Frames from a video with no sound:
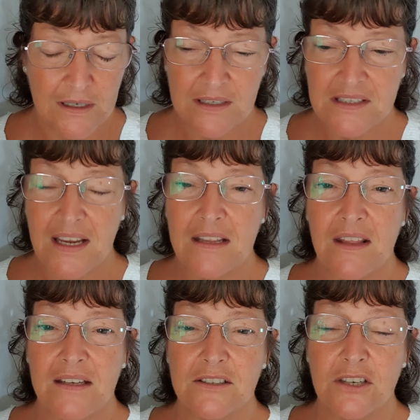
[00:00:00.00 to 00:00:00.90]
Saying
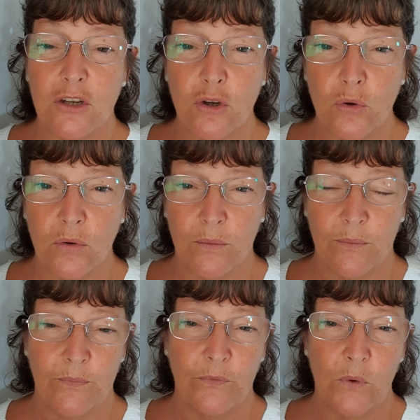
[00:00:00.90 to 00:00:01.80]
that to you
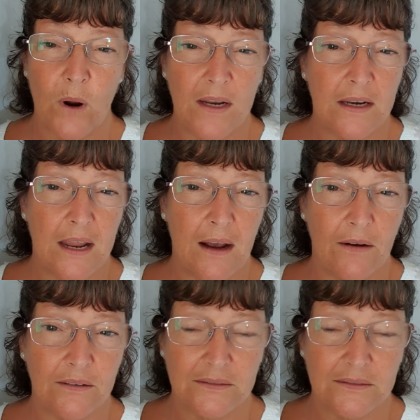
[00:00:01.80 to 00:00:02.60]
right now.